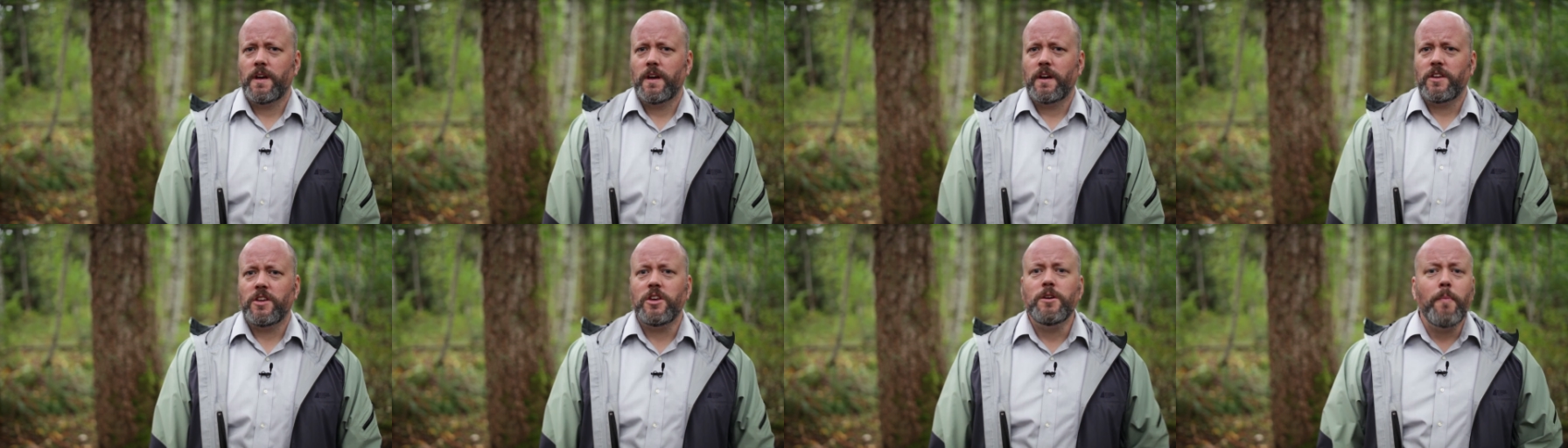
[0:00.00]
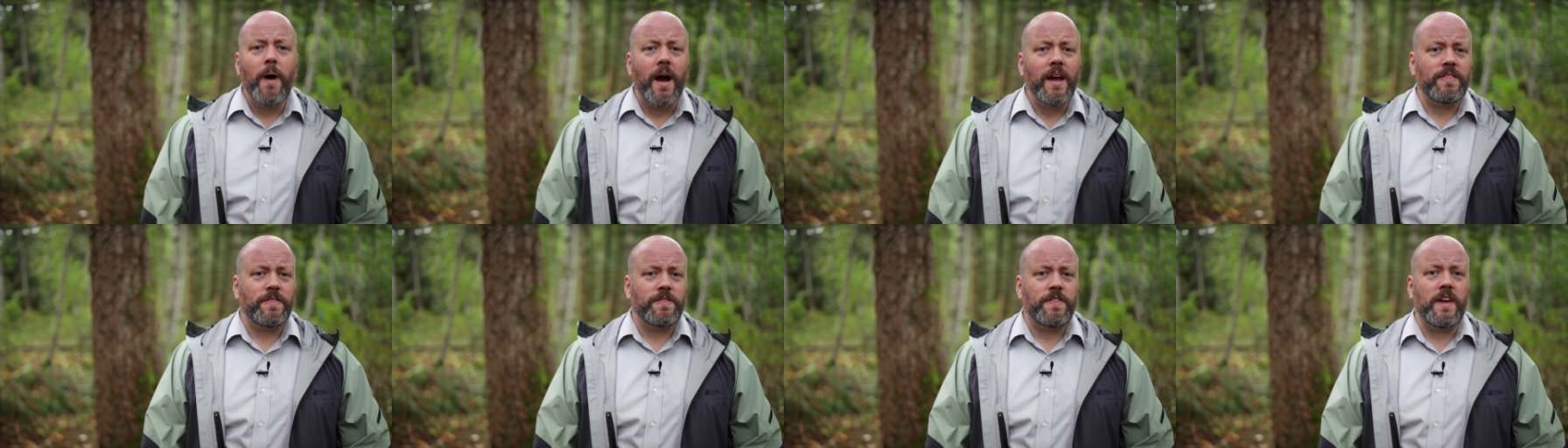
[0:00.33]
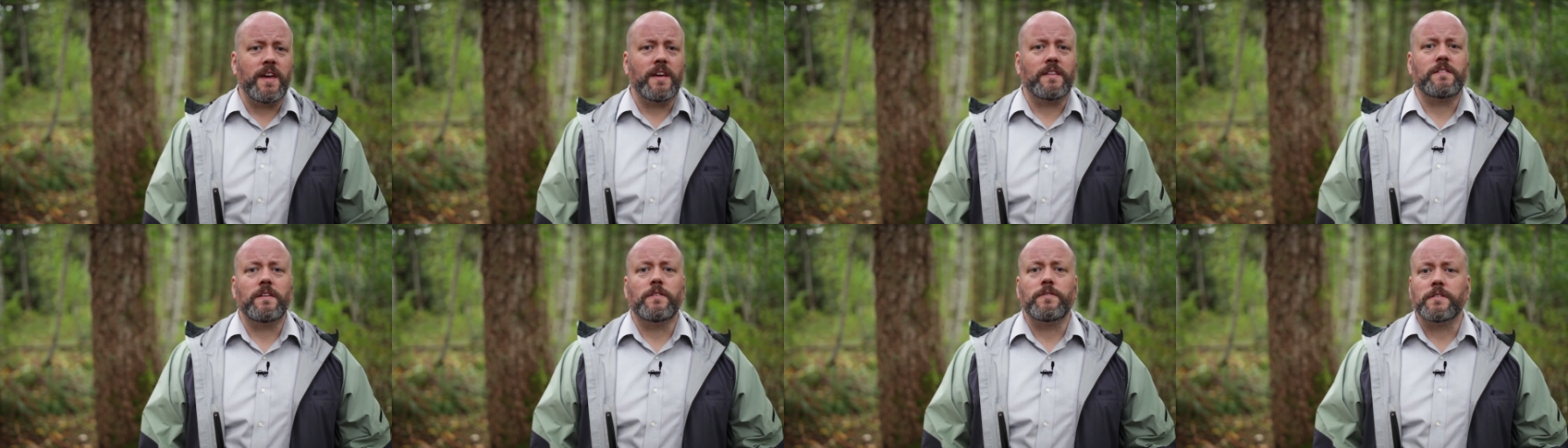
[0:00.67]
You might
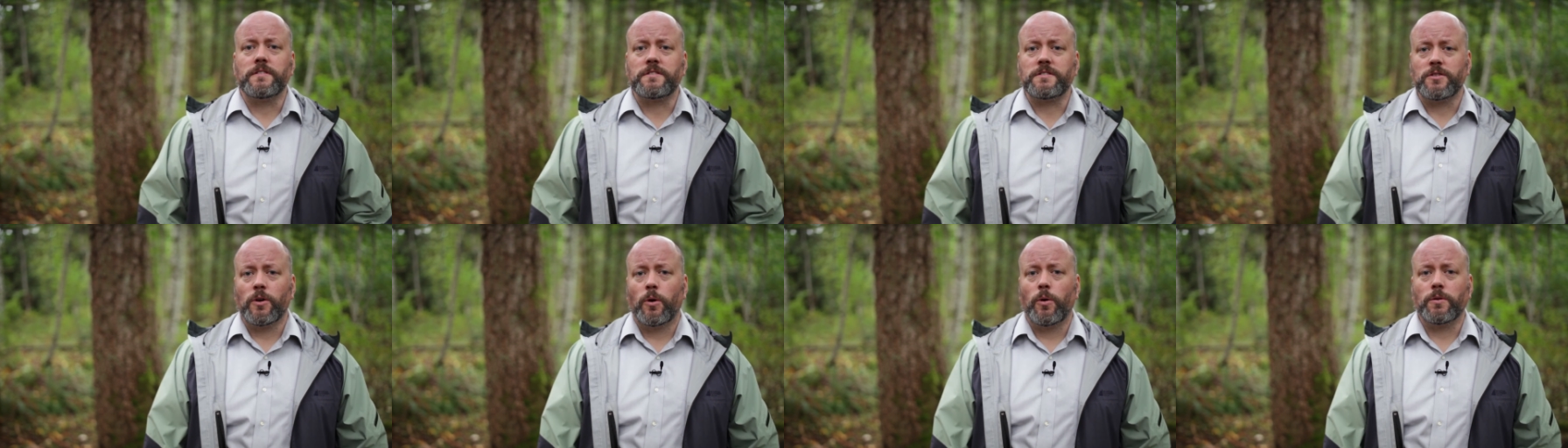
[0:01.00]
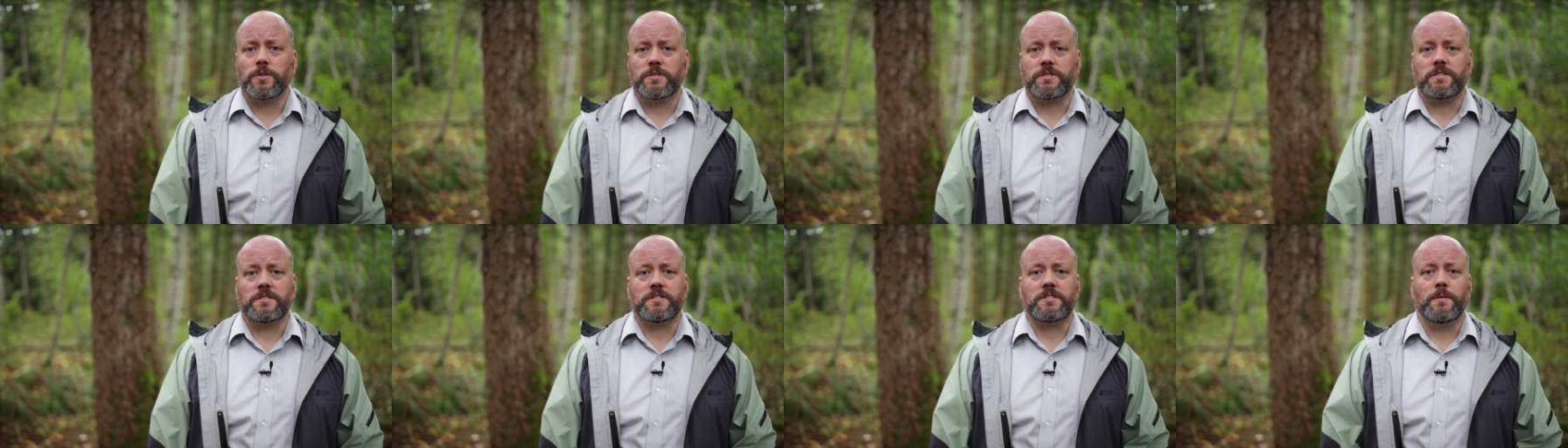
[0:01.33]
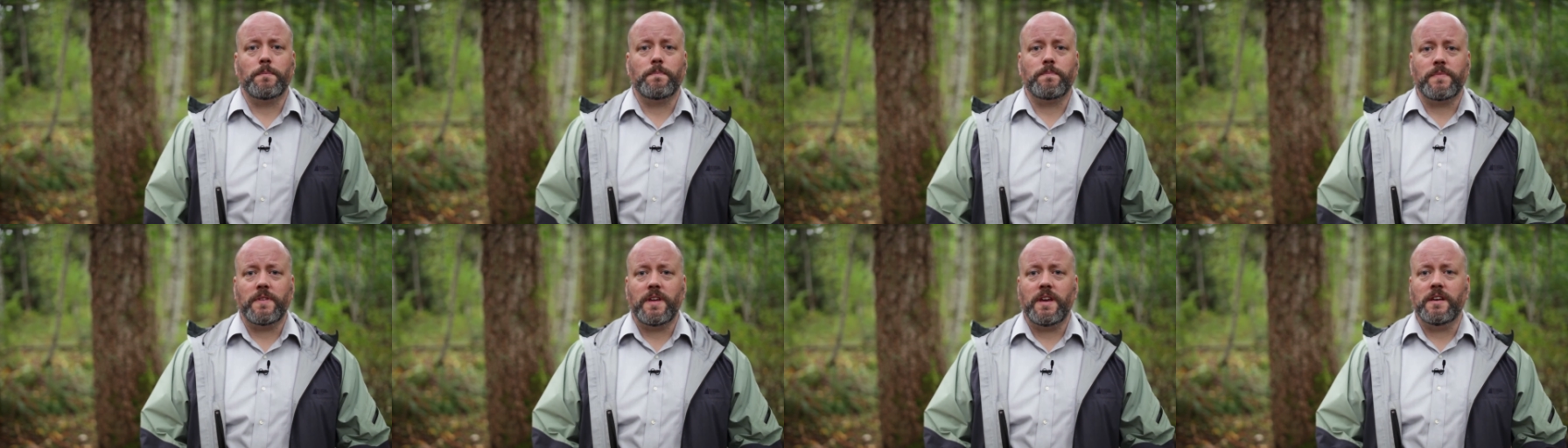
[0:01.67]
think that the solar
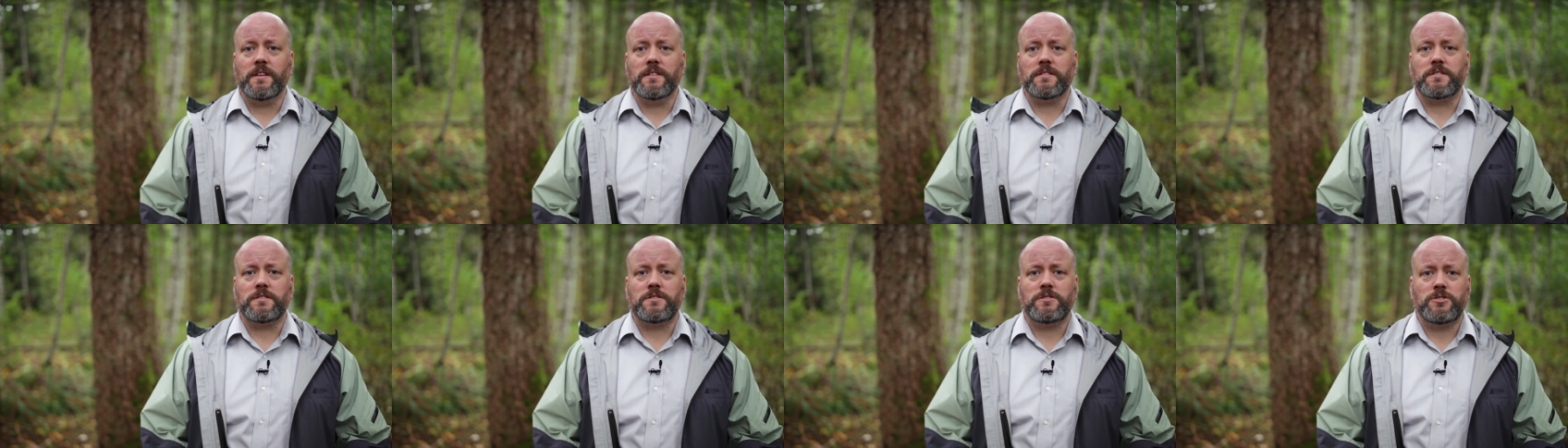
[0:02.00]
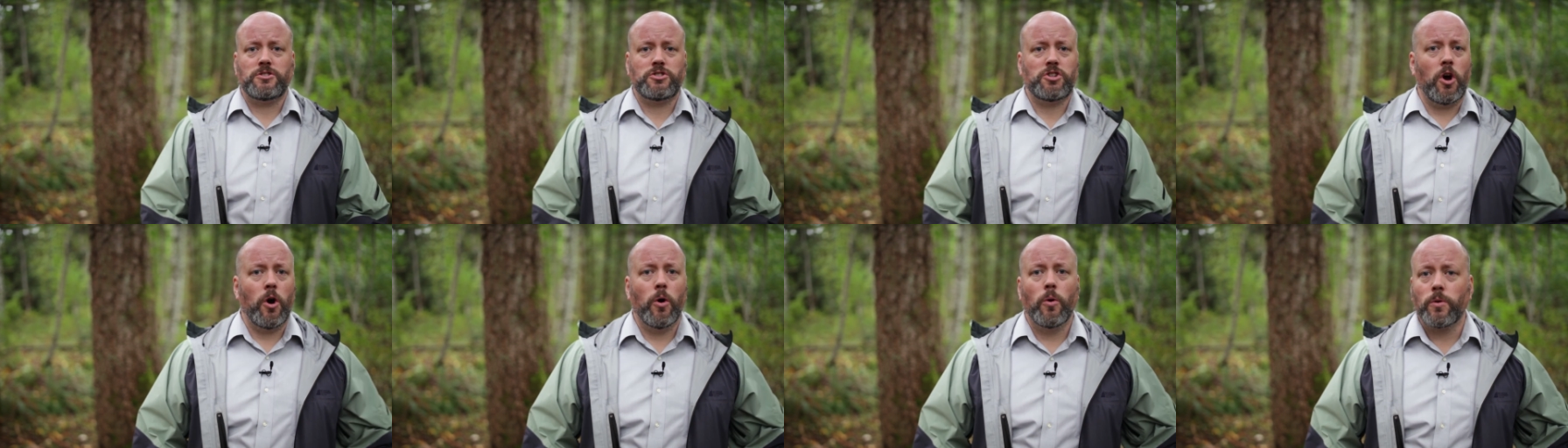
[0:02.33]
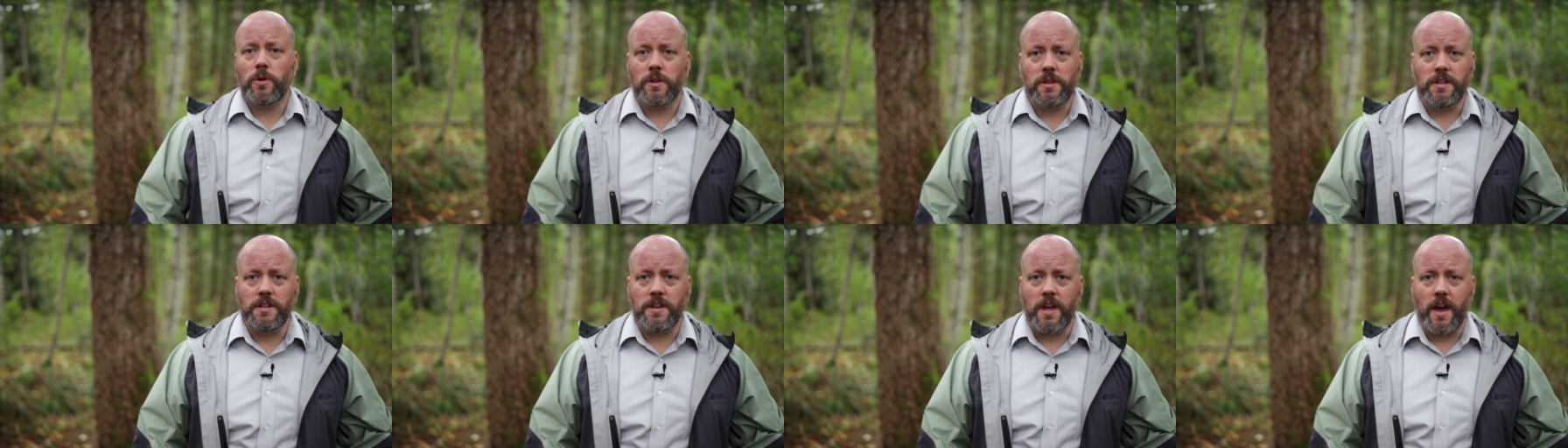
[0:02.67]
system is
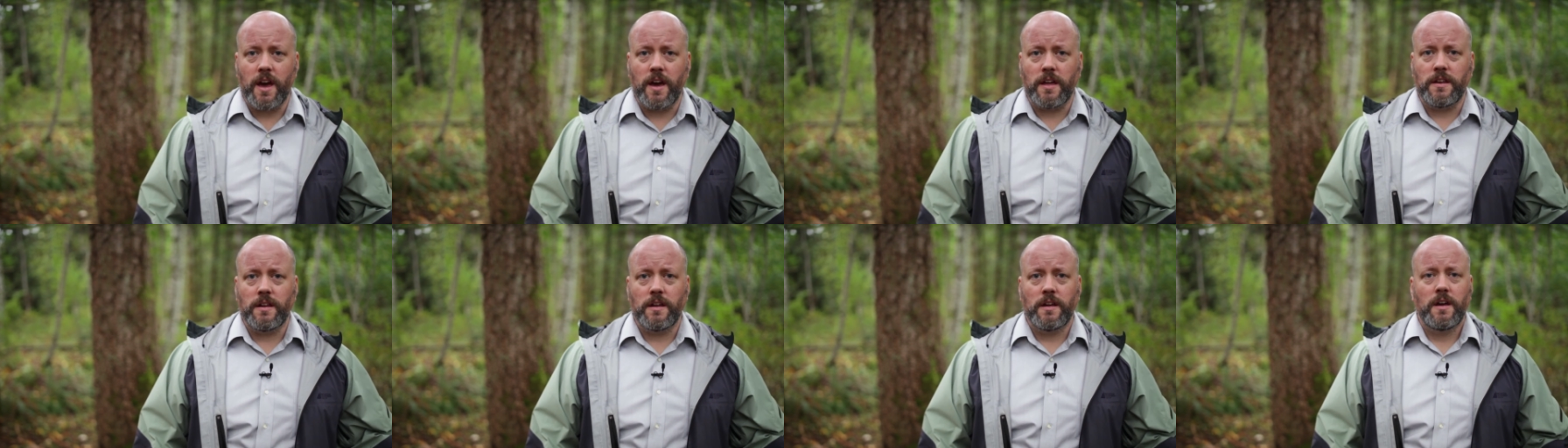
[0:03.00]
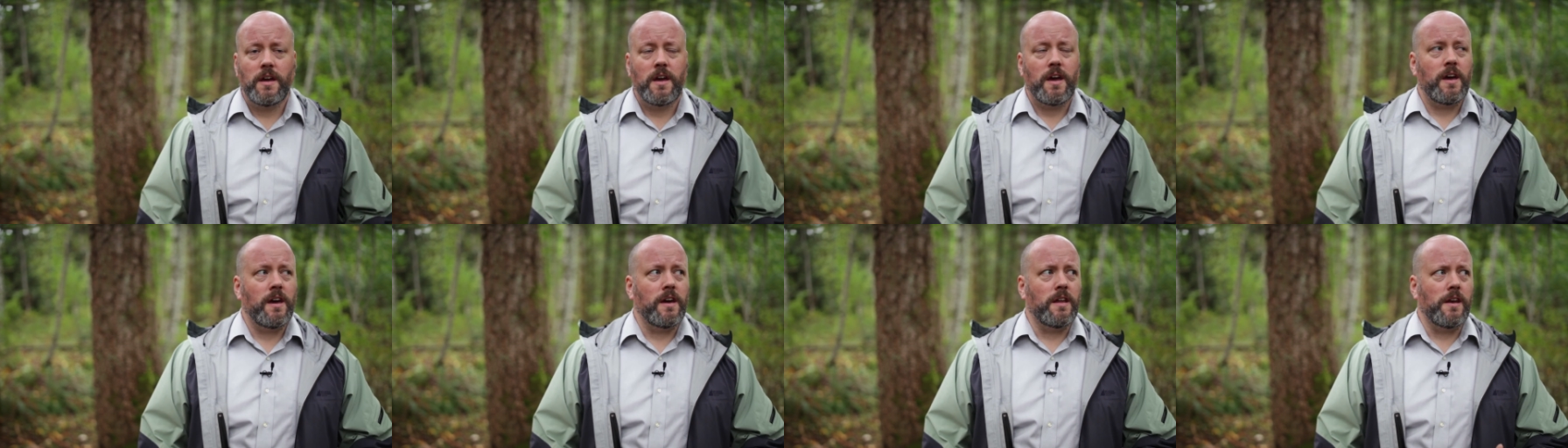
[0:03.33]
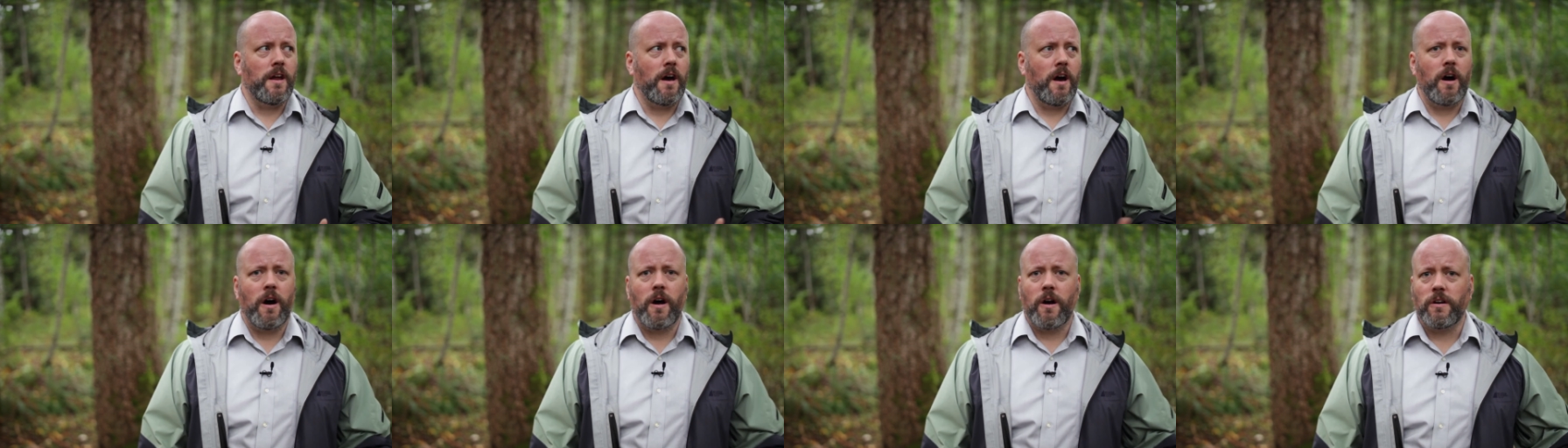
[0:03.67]
totally dead and
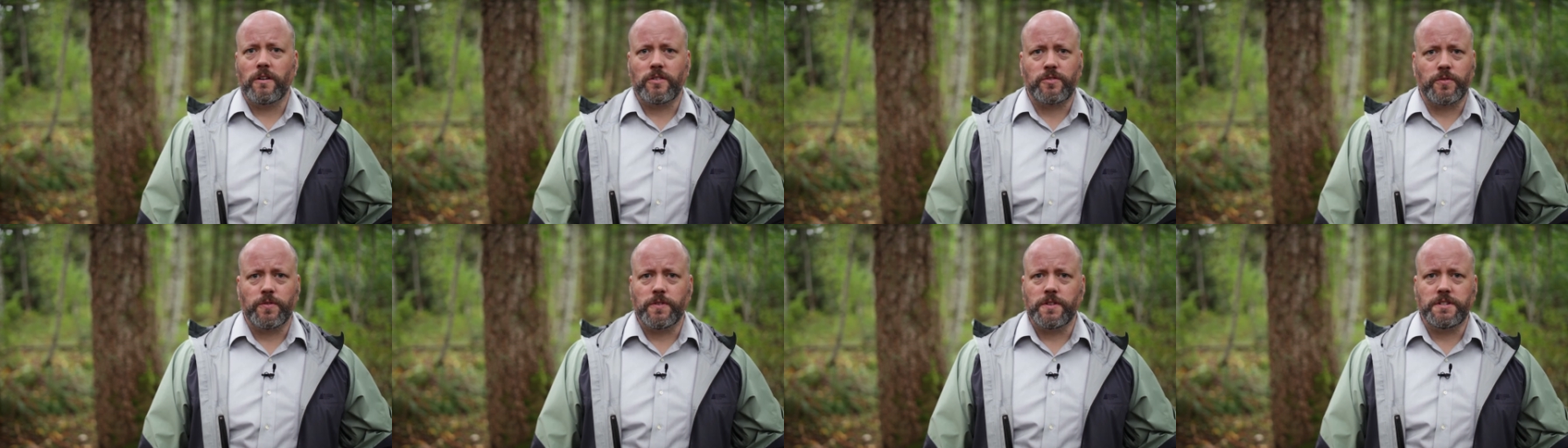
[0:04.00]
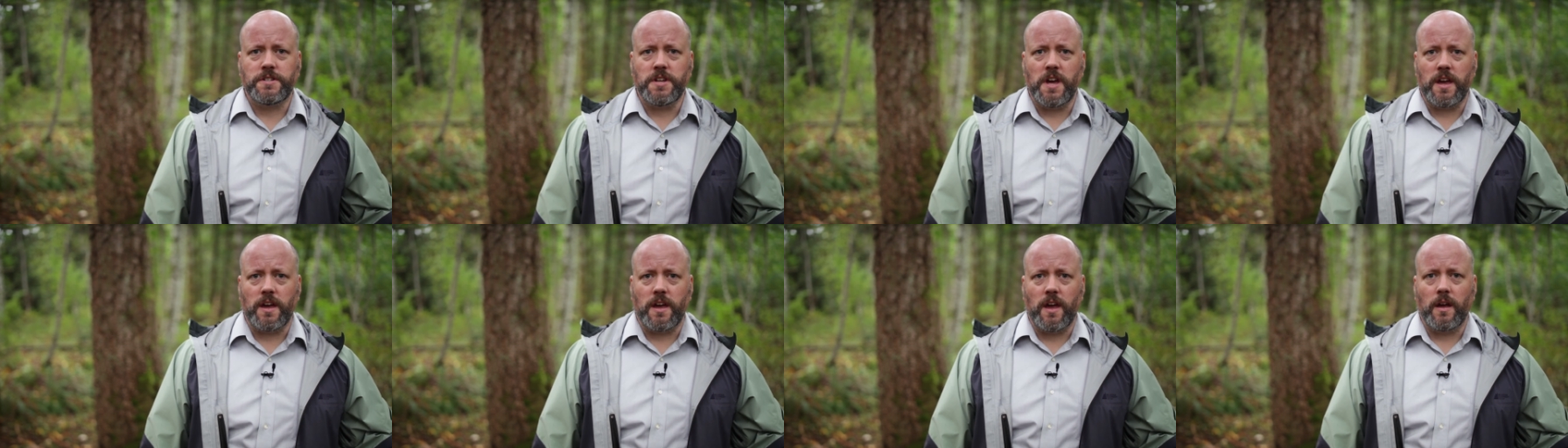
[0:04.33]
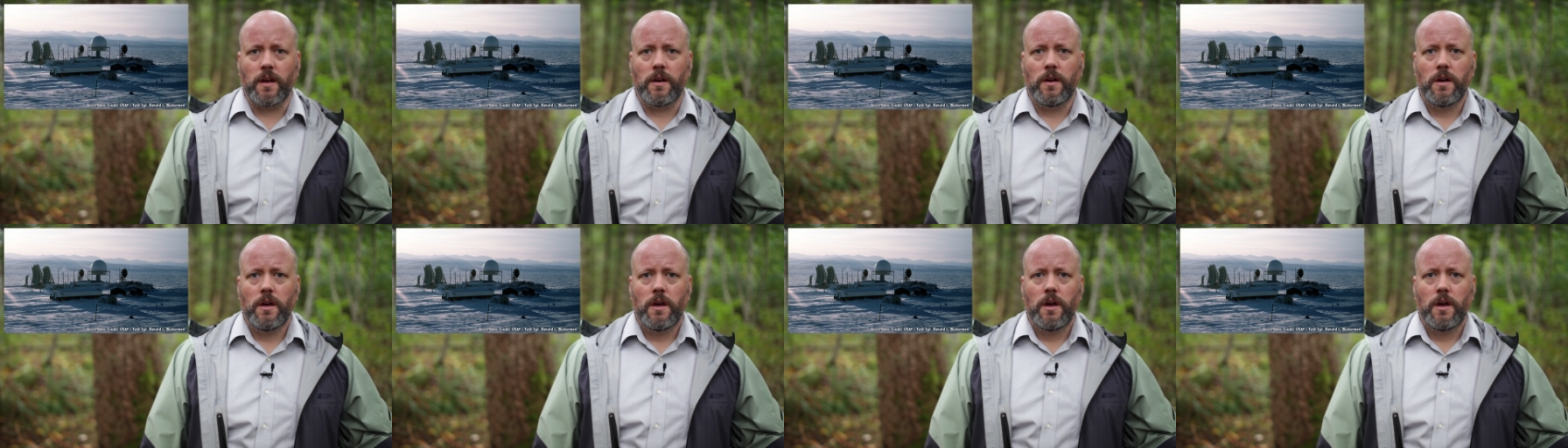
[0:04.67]
ours for the taking,